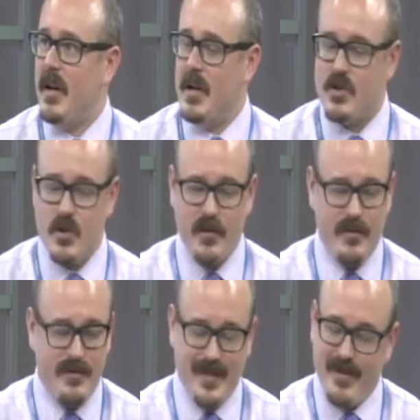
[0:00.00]
So it
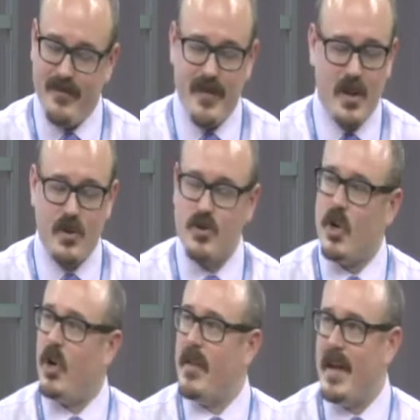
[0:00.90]
figures
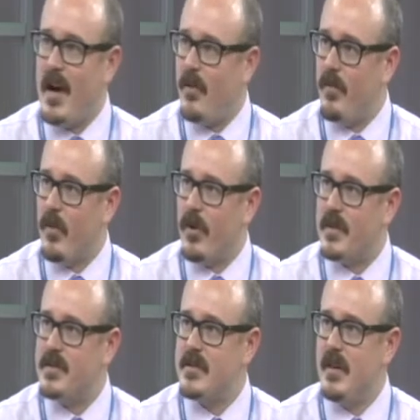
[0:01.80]
all that out for
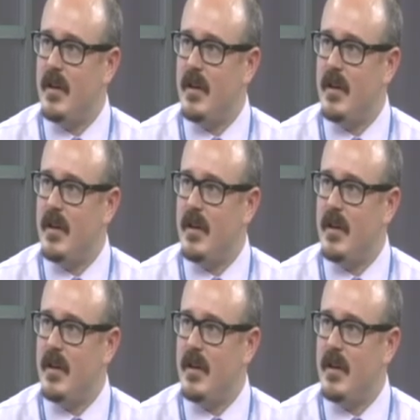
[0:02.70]
us.